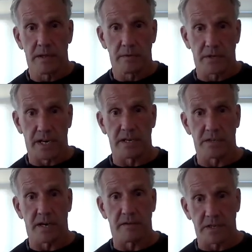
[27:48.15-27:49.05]

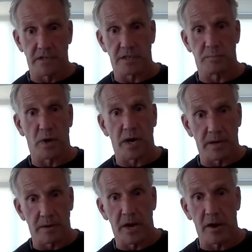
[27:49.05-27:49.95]
Chinasoft had just bought an
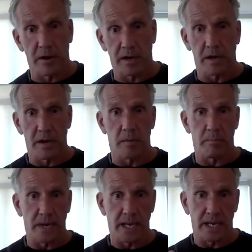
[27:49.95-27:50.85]
American
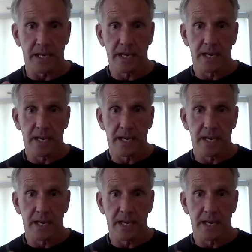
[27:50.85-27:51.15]
company,